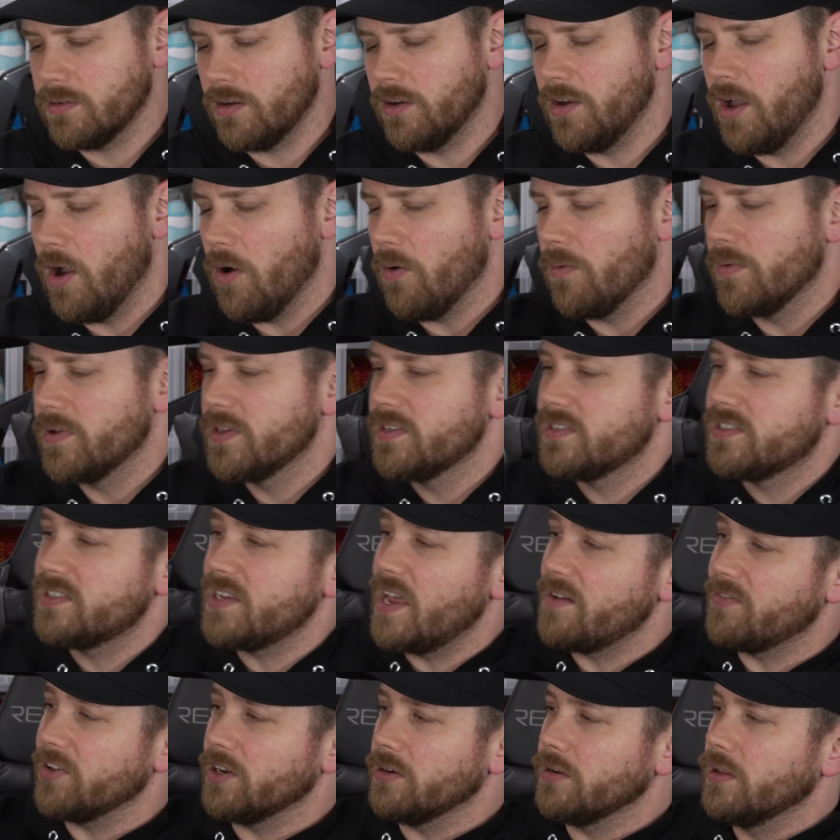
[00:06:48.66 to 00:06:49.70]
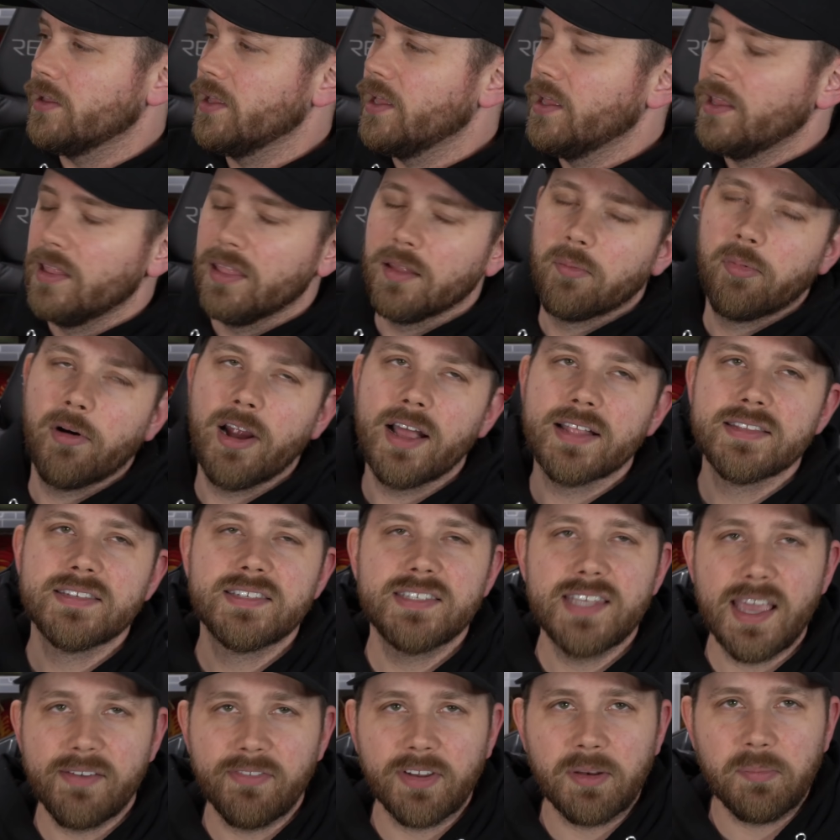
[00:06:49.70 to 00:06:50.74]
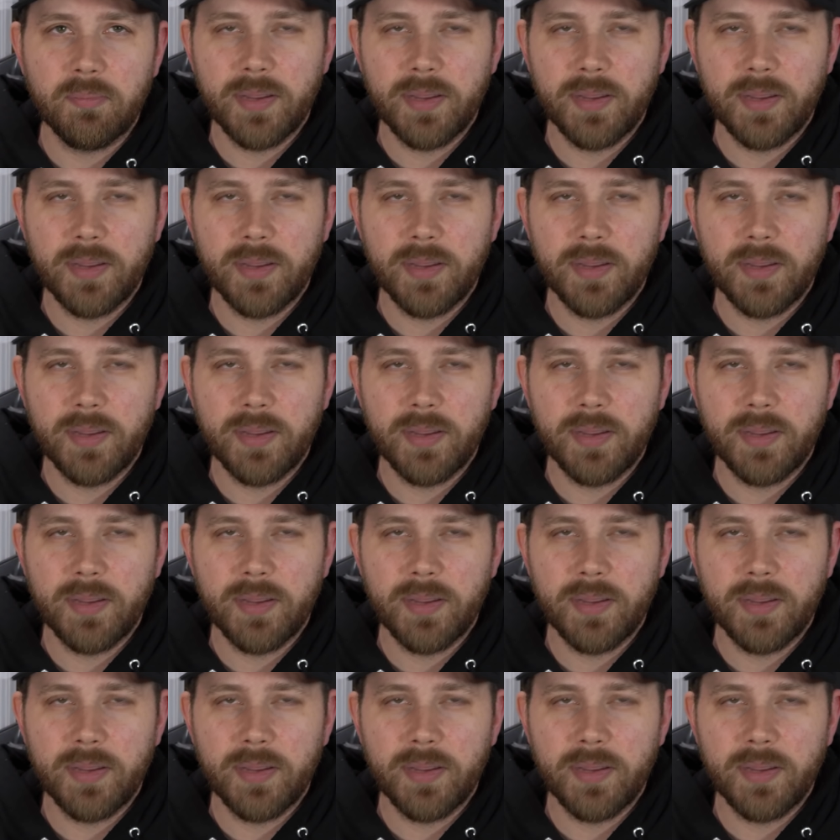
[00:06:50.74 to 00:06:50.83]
Or no, 7. LeBron 7